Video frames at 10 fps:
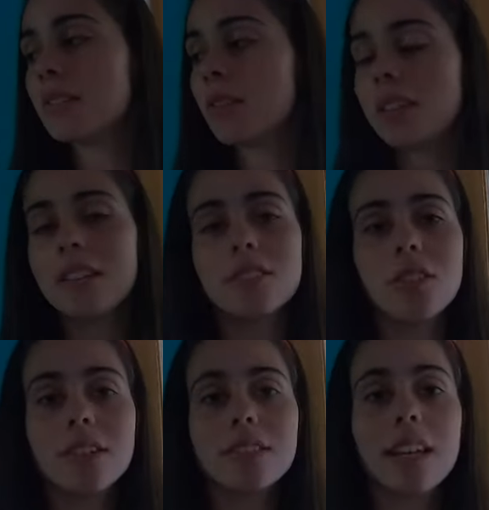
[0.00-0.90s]
So things
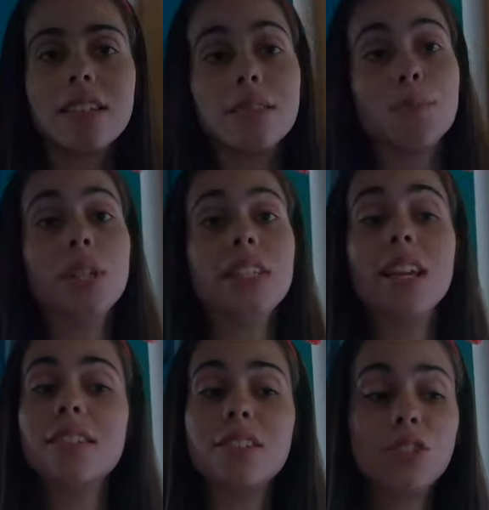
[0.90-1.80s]
aren't as
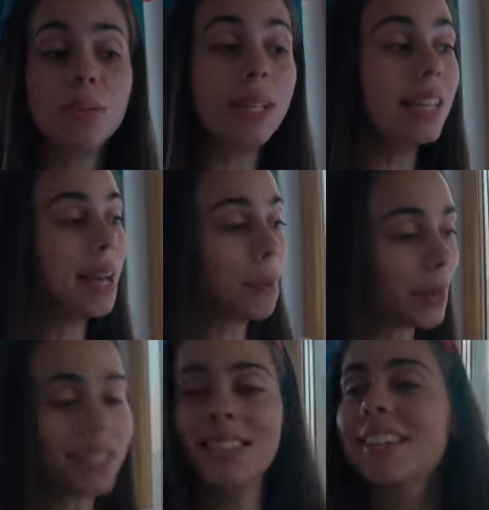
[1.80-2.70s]
pretty as they should be,
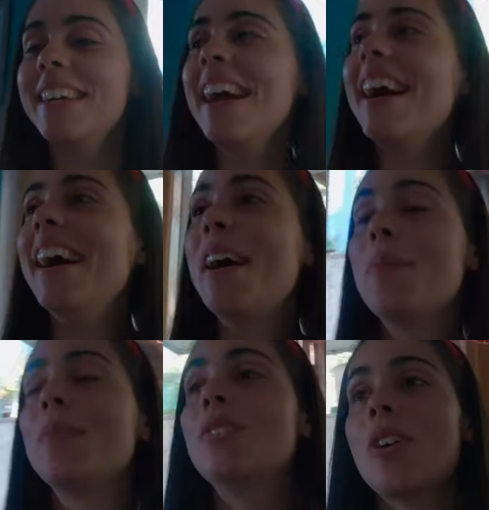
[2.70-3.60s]
but
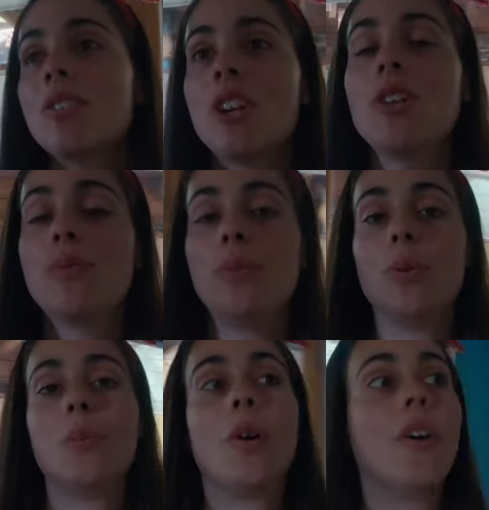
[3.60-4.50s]
um, so I'll show you the room.